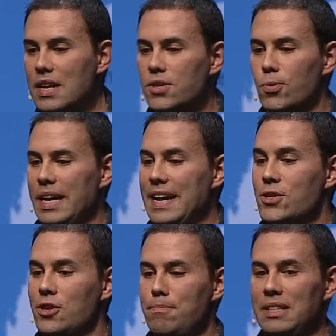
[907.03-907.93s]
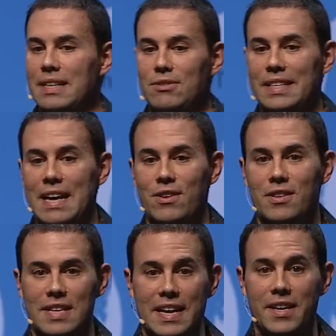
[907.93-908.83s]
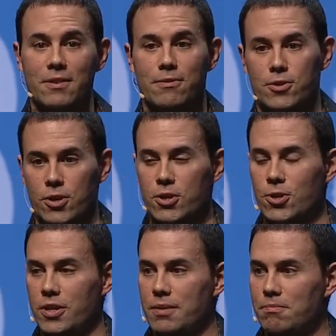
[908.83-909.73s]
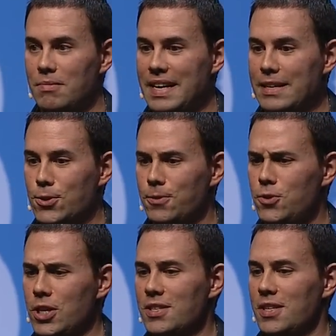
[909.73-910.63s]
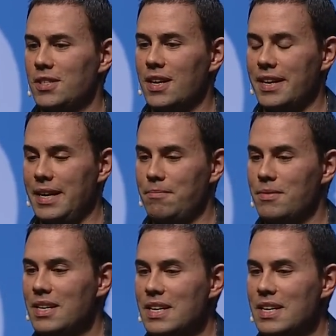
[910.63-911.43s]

so we can actually build out together the data infrastructure to uh, sort of just in time